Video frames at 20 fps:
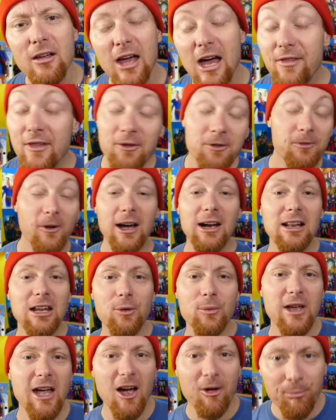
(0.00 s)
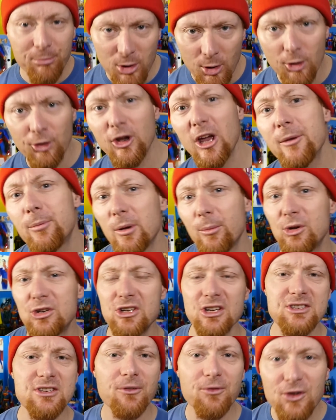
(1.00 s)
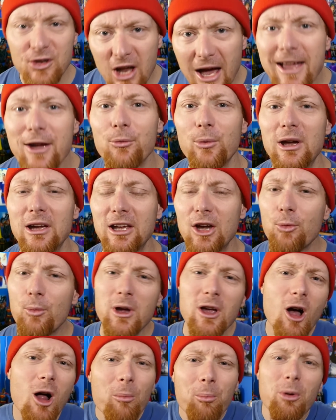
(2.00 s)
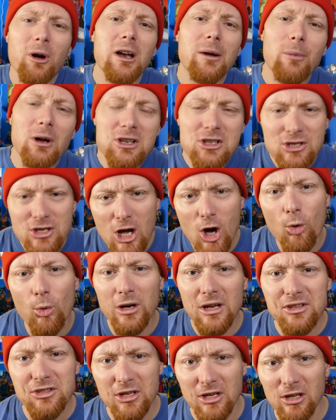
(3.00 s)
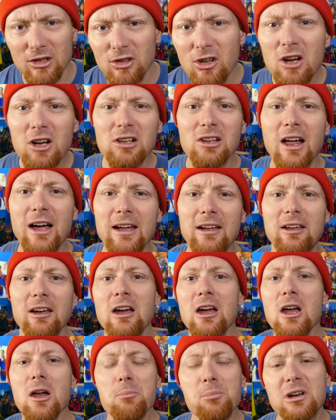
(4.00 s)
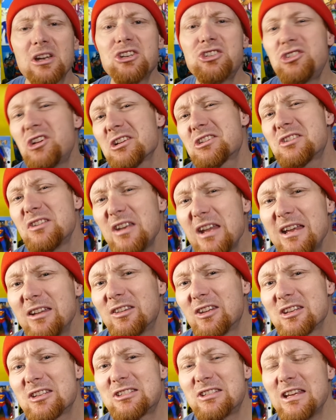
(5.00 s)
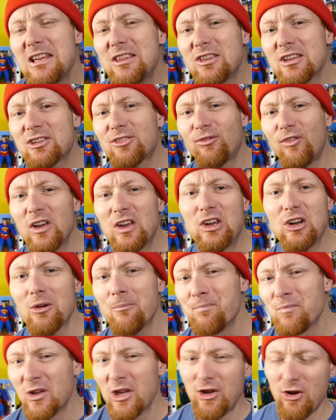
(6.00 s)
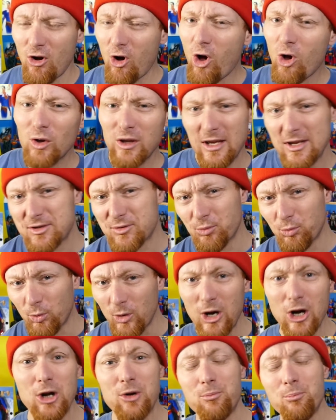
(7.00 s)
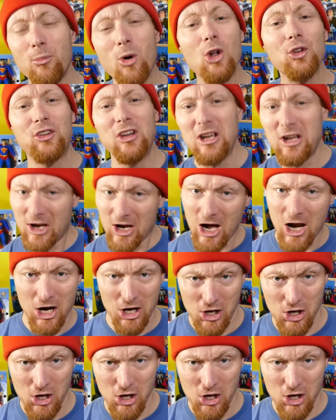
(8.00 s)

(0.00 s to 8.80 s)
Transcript: And then finally we have prototype images of Nightwing, and we all pretty much know what he's gonna look like, but it's just neat to see this figure in all his weird multicolor